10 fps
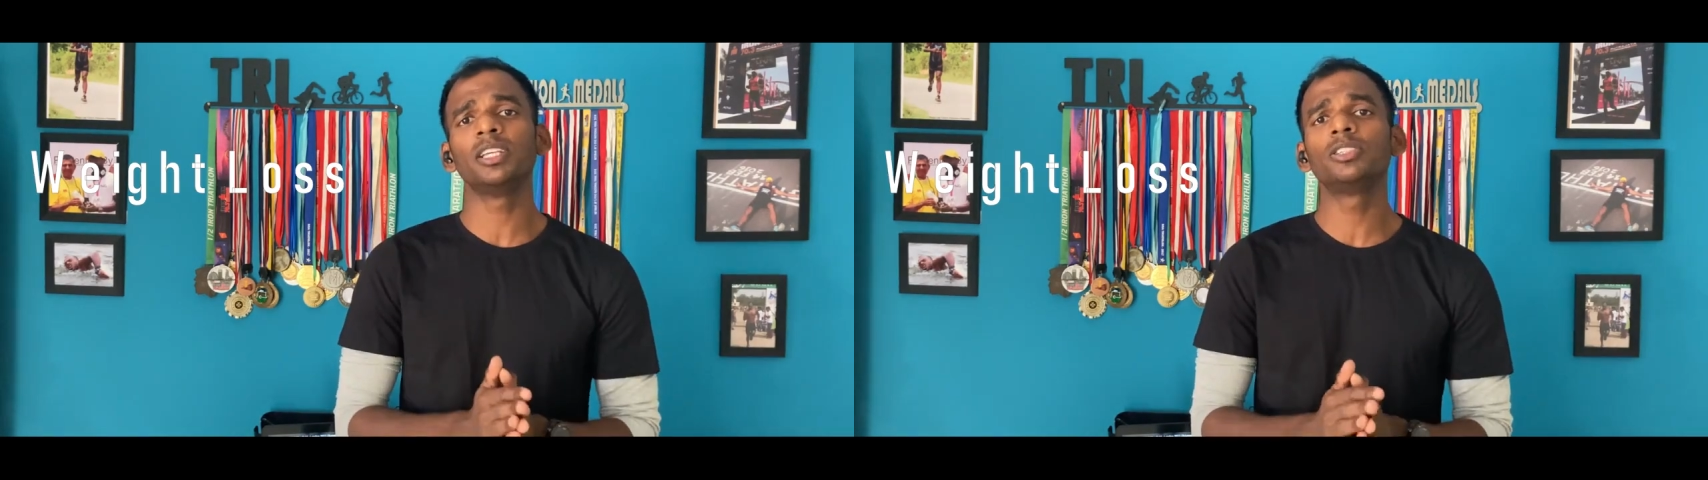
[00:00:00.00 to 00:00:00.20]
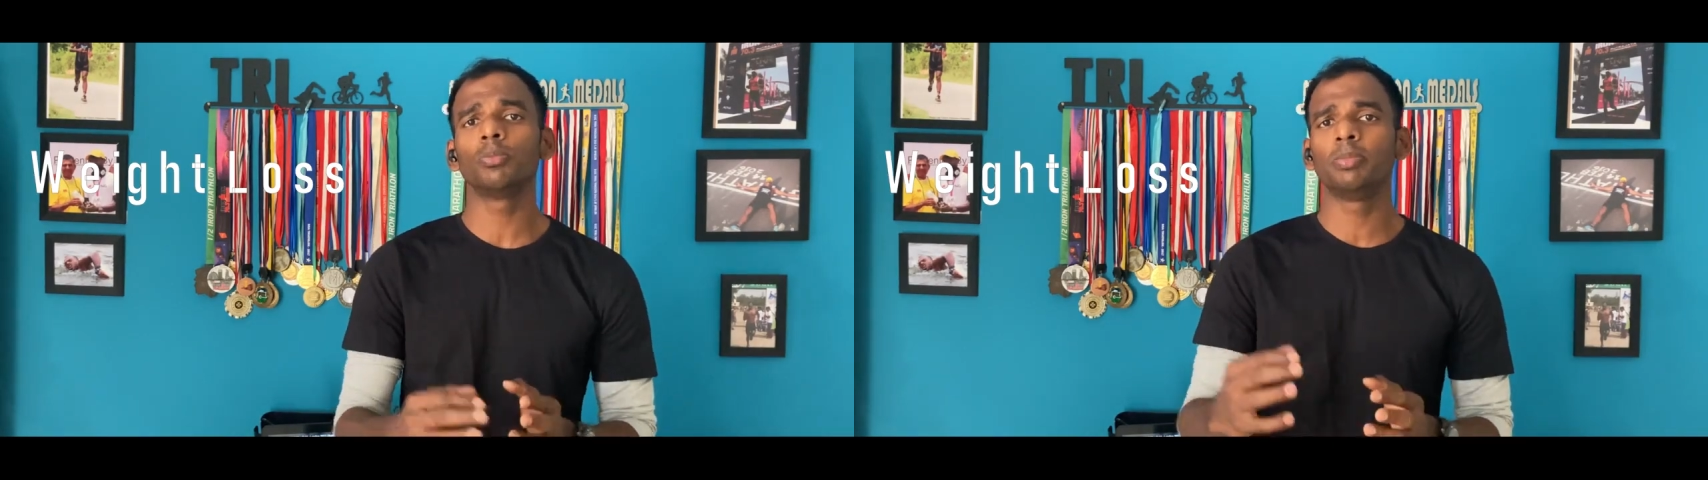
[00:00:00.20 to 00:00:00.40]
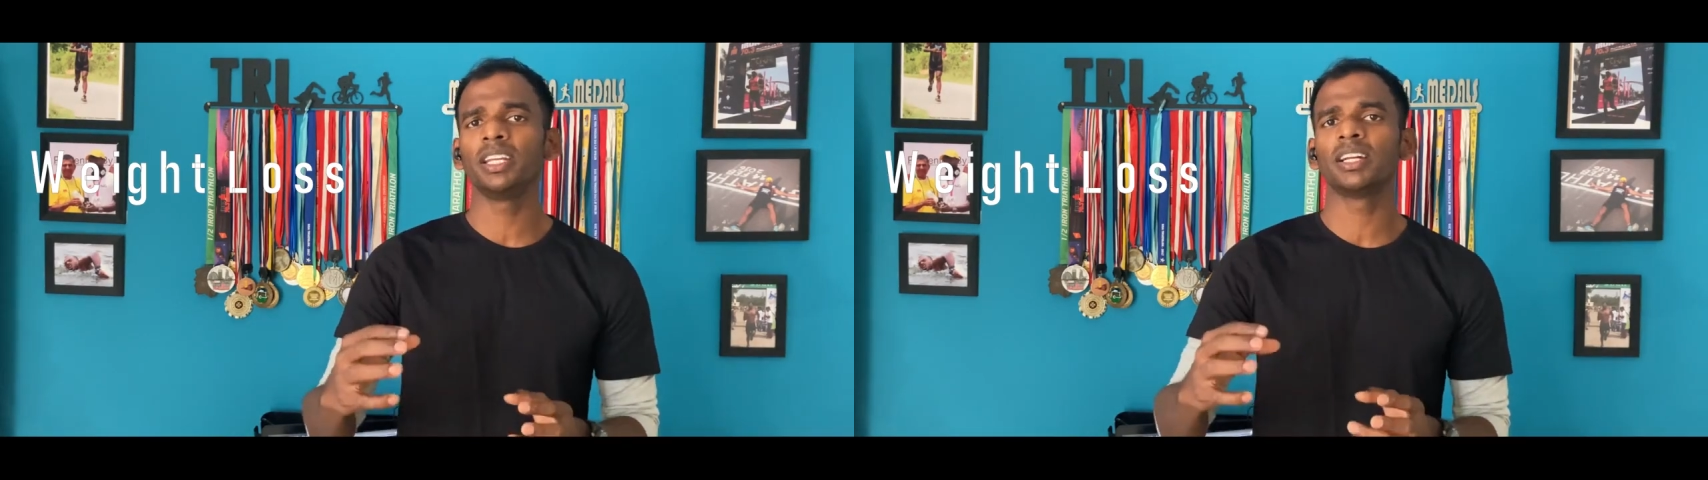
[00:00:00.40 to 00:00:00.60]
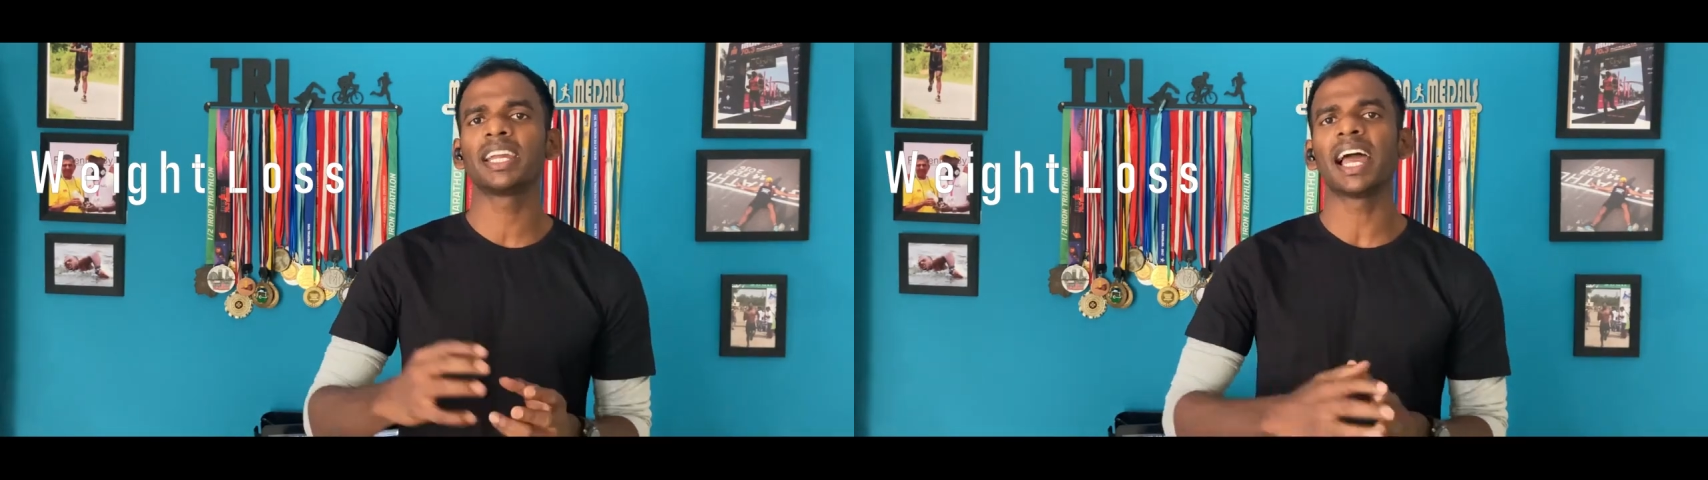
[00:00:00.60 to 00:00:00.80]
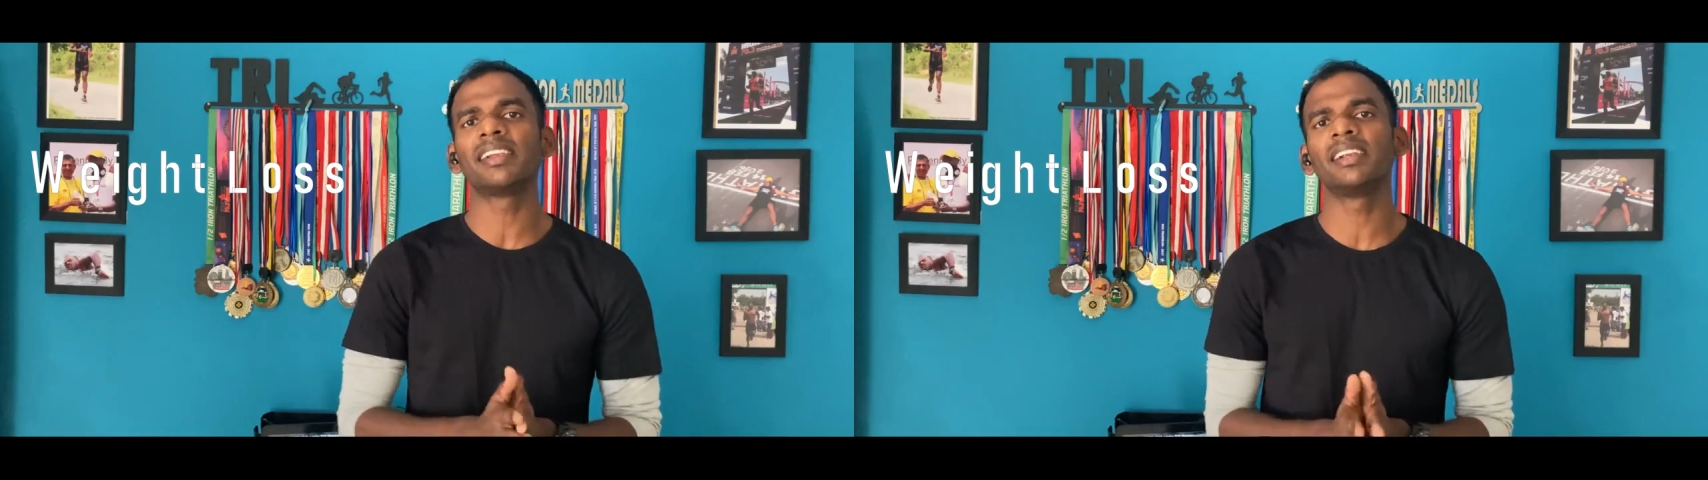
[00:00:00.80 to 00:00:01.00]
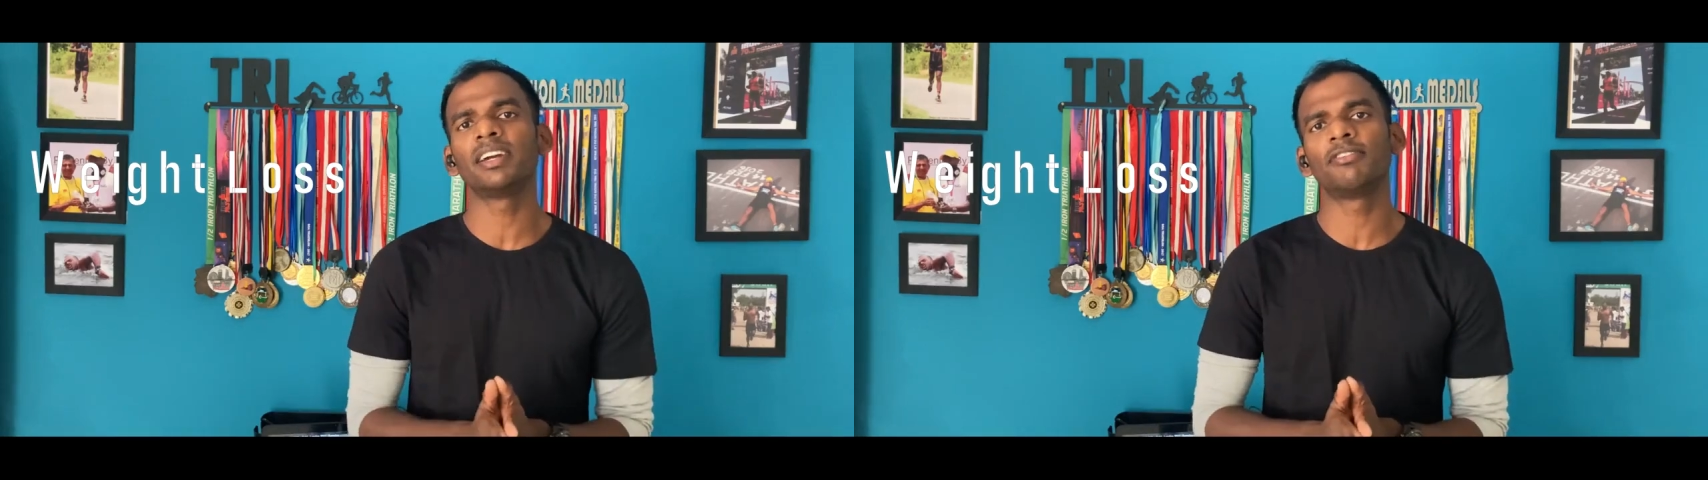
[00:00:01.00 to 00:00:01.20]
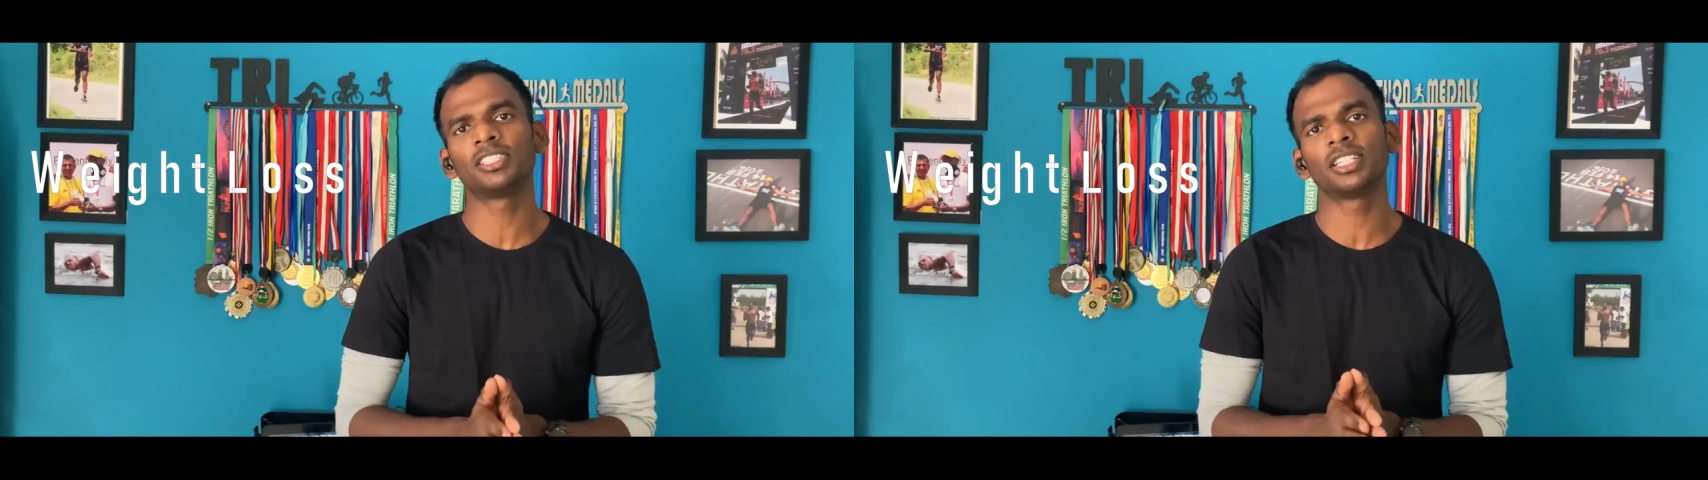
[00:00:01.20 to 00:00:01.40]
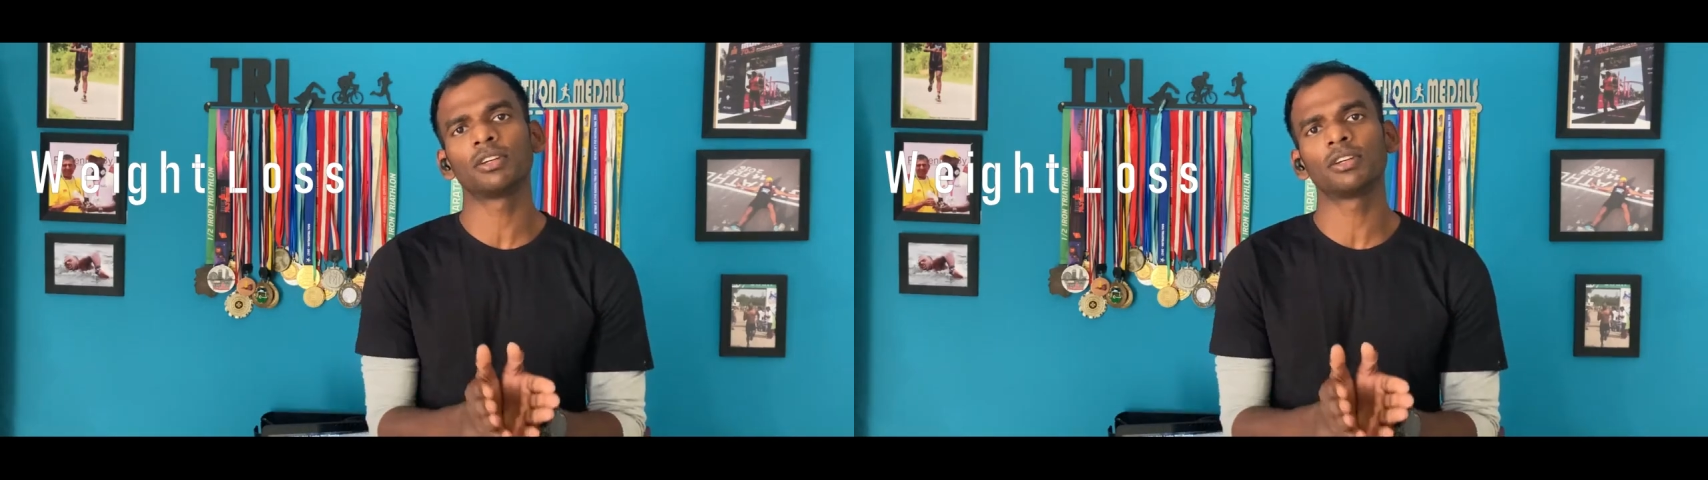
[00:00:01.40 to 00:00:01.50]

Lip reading: is to be in a calorie deficit